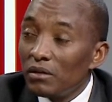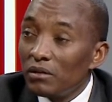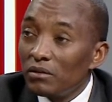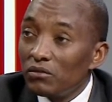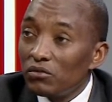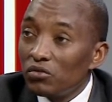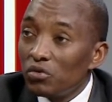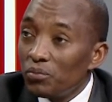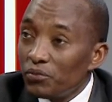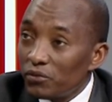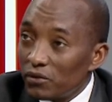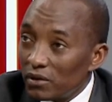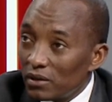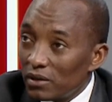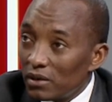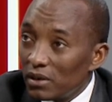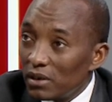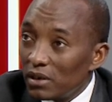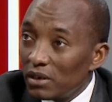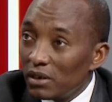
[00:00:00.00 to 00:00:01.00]
troops
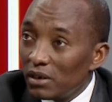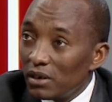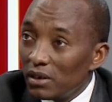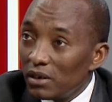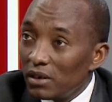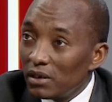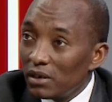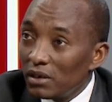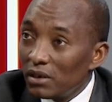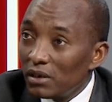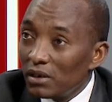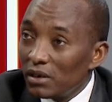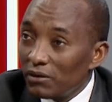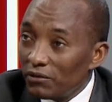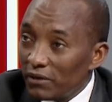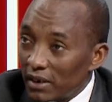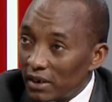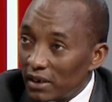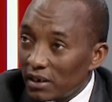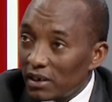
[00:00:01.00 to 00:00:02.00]
in the
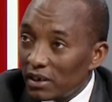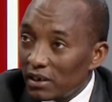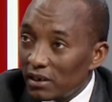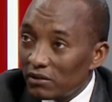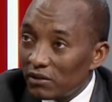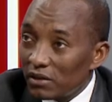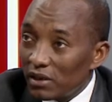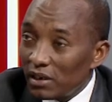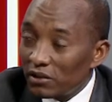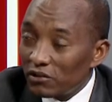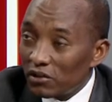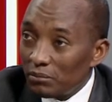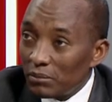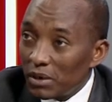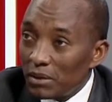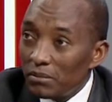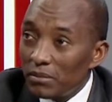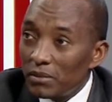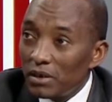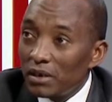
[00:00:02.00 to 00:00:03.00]
fight against
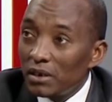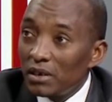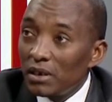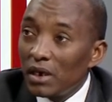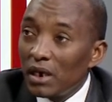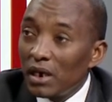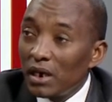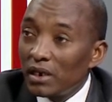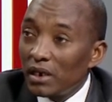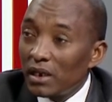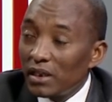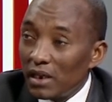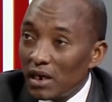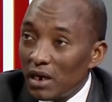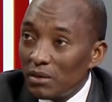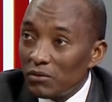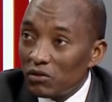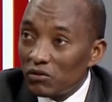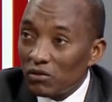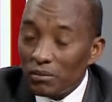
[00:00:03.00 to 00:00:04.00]
Al-Shabaab under the
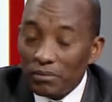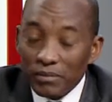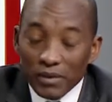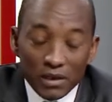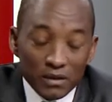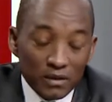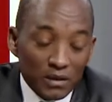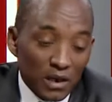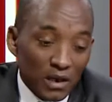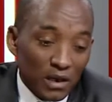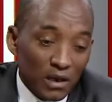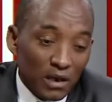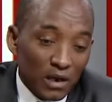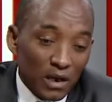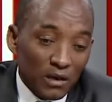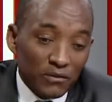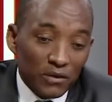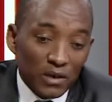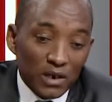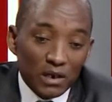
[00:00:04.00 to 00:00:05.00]
AMISOM, that's an
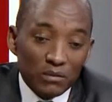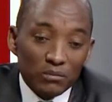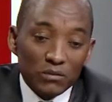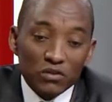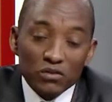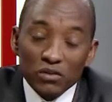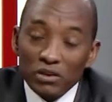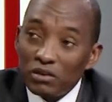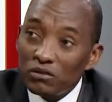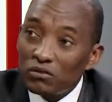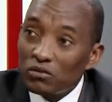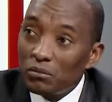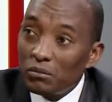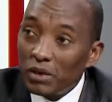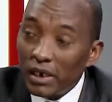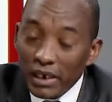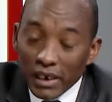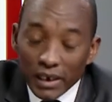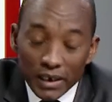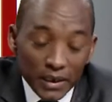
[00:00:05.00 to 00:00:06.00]
African mission in
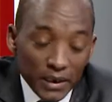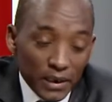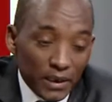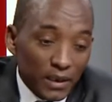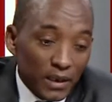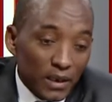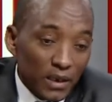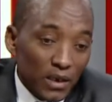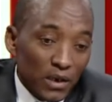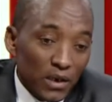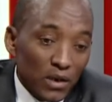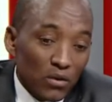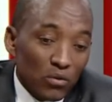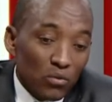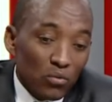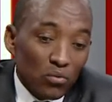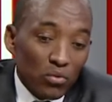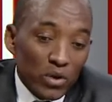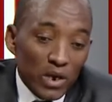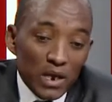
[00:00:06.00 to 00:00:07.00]
Somalia.
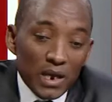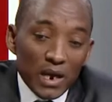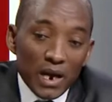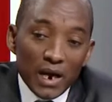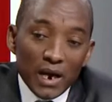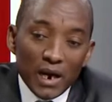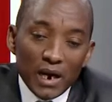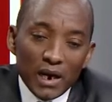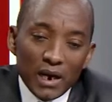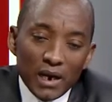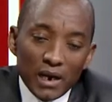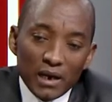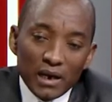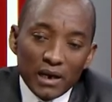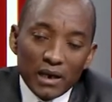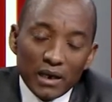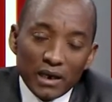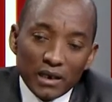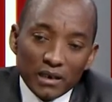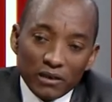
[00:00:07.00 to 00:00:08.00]
We
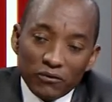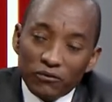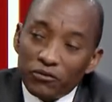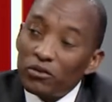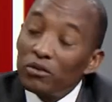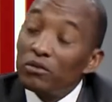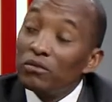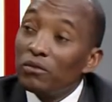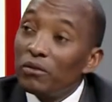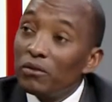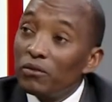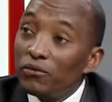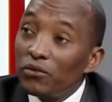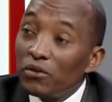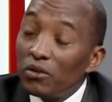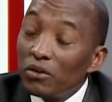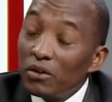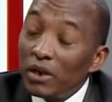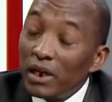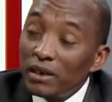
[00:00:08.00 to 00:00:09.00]
are the front
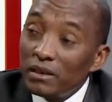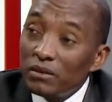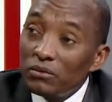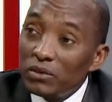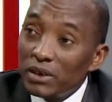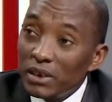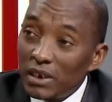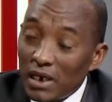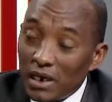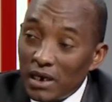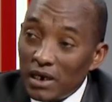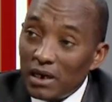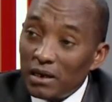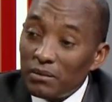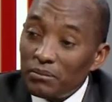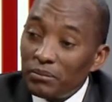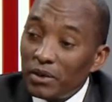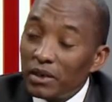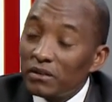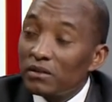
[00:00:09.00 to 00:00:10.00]
line. We are
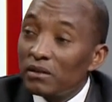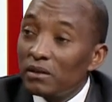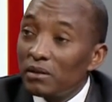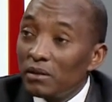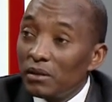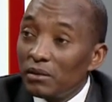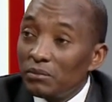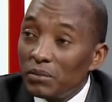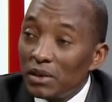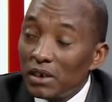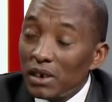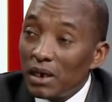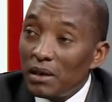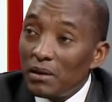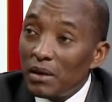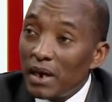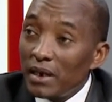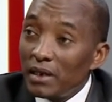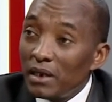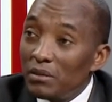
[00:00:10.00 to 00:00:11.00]
being
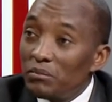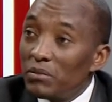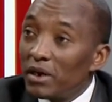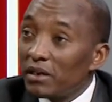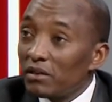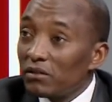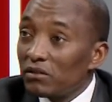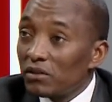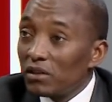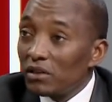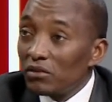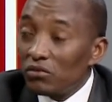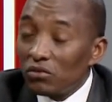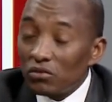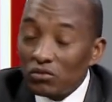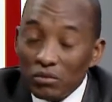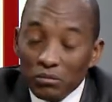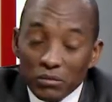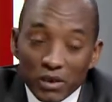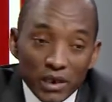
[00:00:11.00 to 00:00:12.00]
a neighboring state to
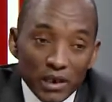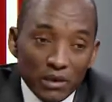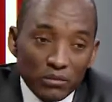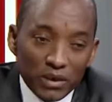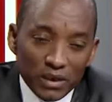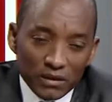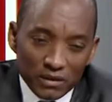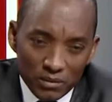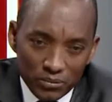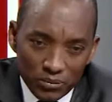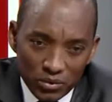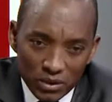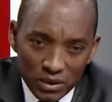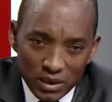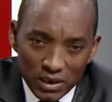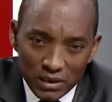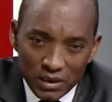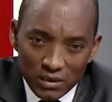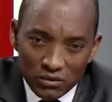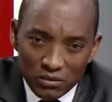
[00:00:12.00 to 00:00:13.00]
Somalia. We are
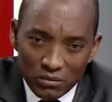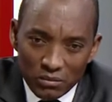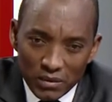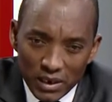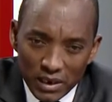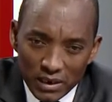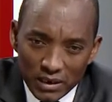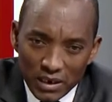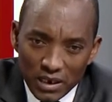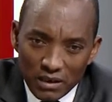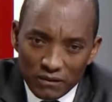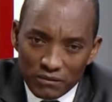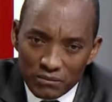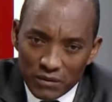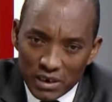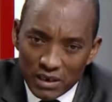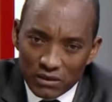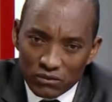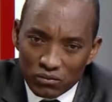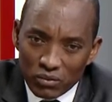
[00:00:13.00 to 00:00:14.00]
supporting the Somalian
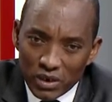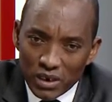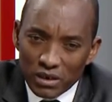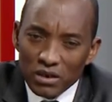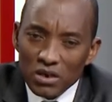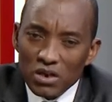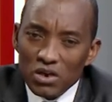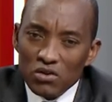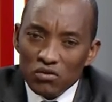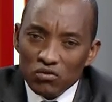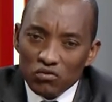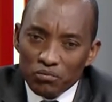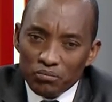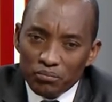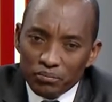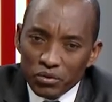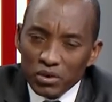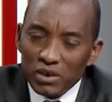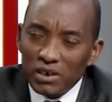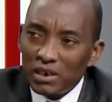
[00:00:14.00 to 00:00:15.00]
government as well to
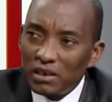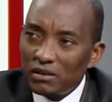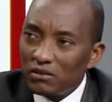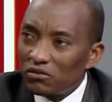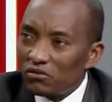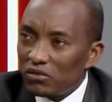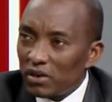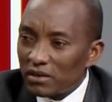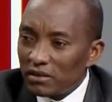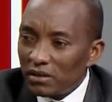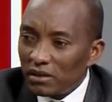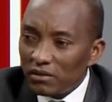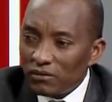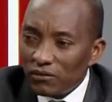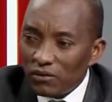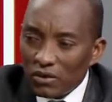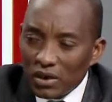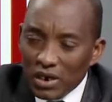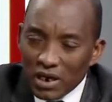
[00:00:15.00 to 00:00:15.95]
put in structures for